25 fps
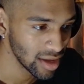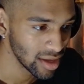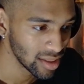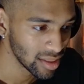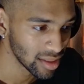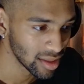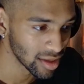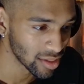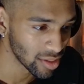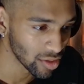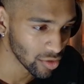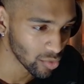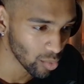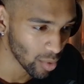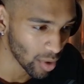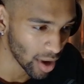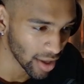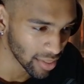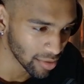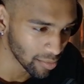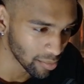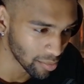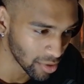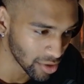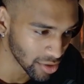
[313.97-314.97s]
This is why
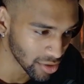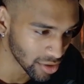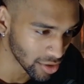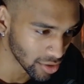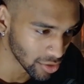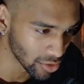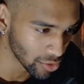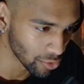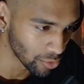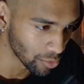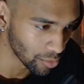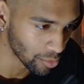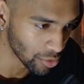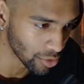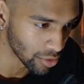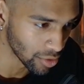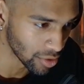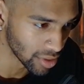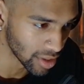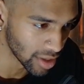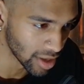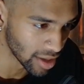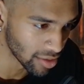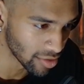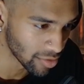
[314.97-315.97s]
the budget is so
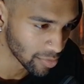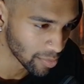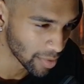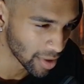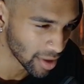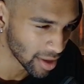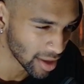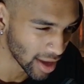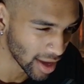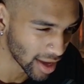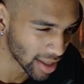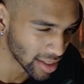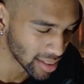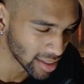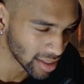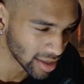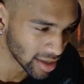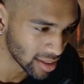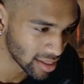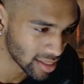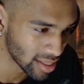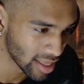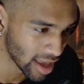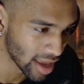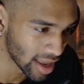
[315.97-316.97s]
important. They spent at
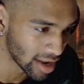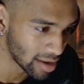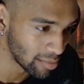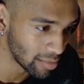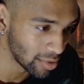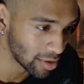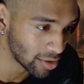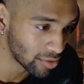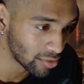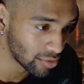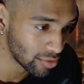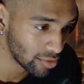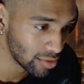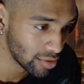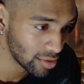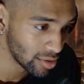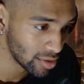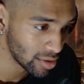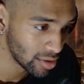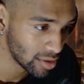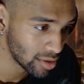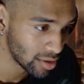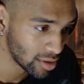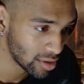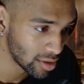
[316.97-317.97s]
least 10 mil
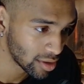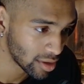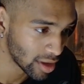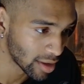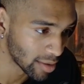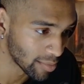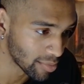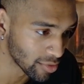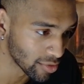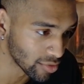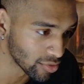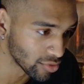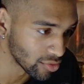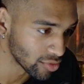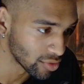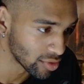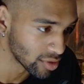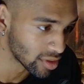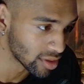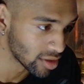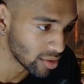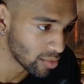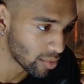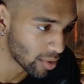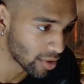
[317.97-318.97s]
episode. You can
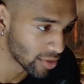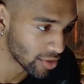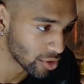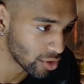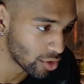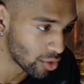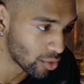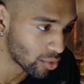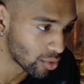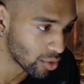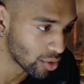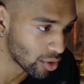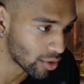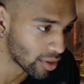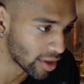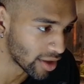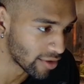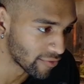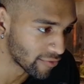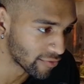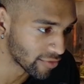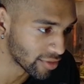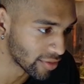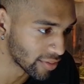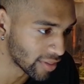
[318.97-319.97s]
see why they're going all
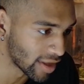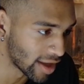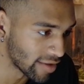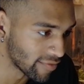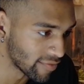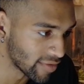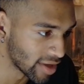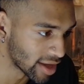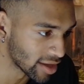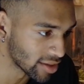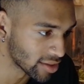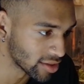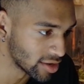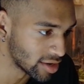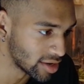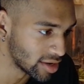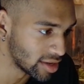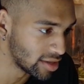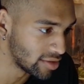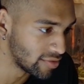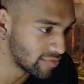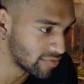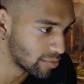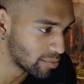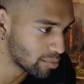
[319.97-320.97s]
out for the live action,
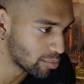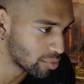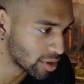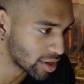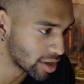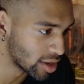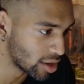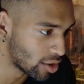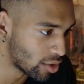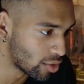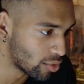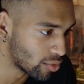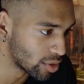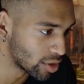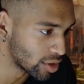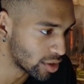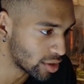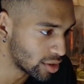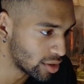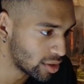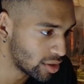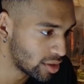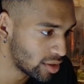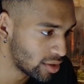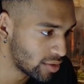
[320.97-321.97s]
even bringing
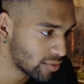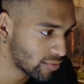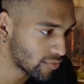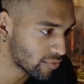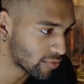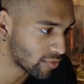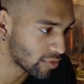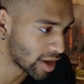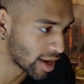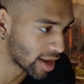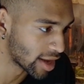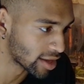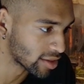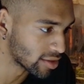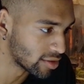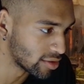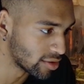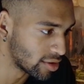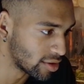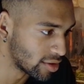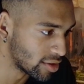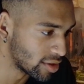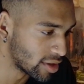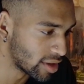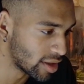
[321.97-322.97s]
Oda for
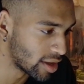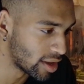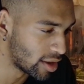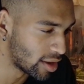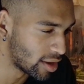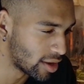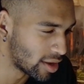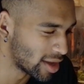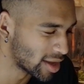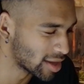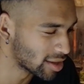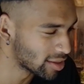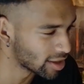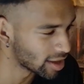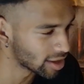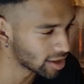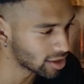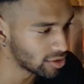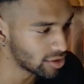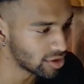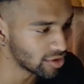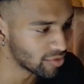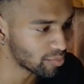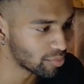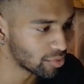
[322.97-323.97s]

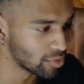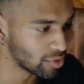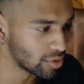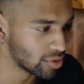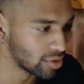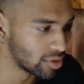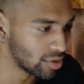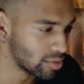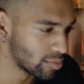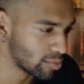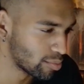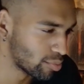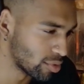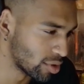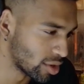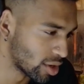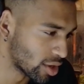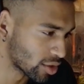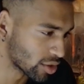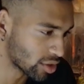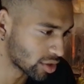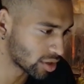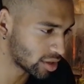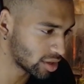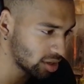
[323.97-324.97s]
executive
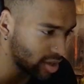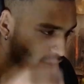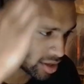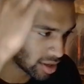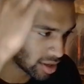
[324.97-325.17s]
production.